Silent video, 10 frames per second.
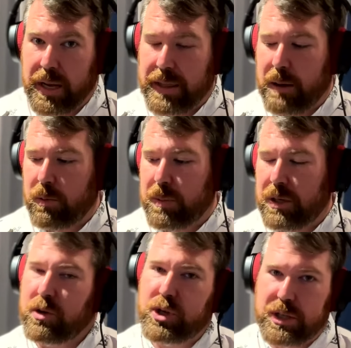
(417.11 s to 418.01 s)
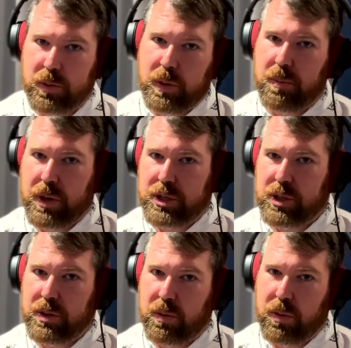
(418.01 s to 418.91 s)
And that would be your gentle
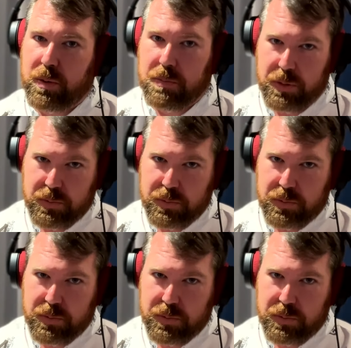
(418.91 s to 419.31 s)
compression, or